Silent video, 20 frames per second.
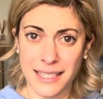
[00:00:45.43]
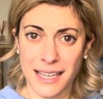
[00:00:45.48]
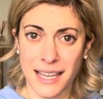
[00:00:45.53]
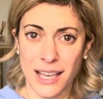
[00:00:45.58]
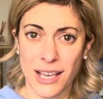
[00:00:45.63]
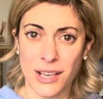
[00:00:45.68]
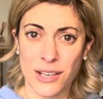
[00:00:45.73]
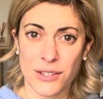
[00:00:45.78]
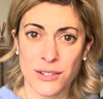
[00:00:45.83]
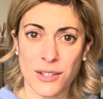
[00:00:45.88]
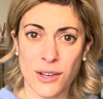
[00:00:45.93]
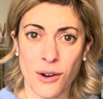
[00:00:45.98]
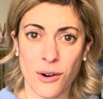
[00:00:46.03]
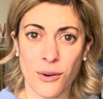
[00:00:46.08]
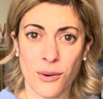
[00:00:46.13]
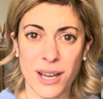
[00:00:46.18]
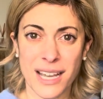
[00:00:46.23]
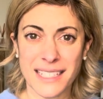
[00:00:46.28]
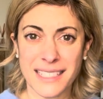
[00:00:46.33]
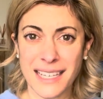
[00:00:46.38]
So it
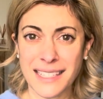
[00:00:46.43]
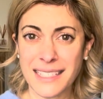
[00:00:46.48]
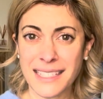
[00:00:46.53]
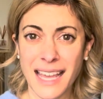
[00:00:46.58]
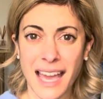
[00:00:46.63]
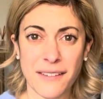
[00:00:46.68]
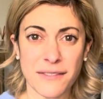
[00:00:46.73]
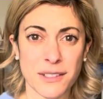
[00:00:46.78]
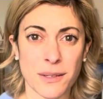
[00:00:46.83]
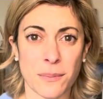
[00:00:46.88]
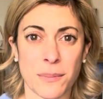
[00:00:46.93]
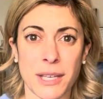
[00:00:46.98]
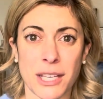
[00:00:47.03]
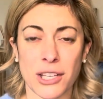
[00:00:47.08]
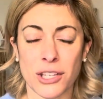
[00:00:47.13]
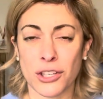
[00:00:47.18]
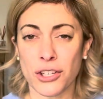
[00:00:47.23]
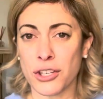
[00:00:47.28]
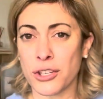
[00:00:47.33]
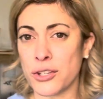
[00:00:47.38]
doesn't have to be
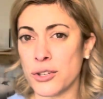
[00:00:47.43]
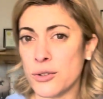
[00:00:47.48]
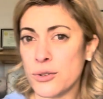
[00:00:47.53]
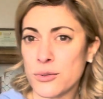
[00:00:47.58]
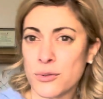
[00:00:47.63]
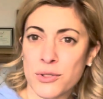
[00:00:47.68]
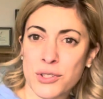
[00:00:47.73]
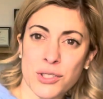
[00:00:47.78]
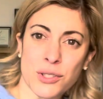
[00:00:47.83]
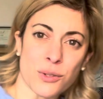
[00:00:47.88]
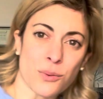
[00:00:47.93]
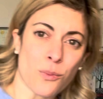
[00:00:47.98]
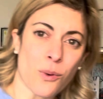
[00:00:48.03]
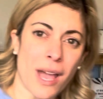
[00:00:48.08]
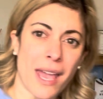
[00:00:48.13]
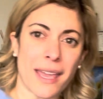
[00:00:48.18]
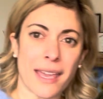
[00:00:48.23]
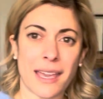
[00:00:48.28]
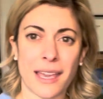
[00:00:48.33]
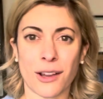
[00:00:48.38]
huge
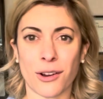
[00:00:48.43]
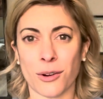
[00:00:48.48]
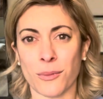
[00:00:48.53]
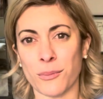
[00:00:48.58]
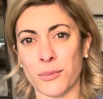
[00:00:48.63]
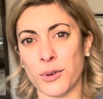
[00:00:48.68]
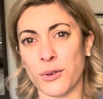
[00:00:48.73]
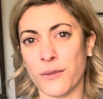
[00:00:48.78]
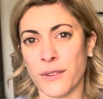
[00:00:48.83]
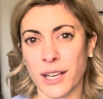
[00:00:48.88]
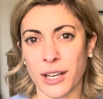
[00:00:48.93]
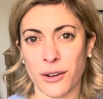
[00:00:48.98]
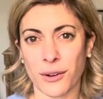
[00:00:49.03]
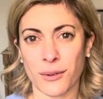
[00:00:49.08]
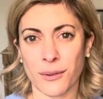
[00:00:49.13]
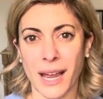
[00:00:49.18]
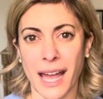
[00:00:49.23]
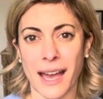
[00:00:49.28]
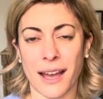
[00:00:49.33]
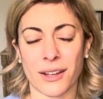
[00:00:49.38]
swaying or moving
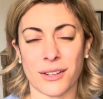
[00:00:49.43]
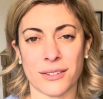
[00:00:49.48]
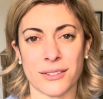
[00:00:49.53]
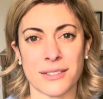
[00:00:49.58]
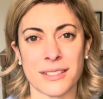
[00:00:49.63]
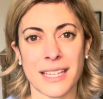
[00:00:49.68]
around.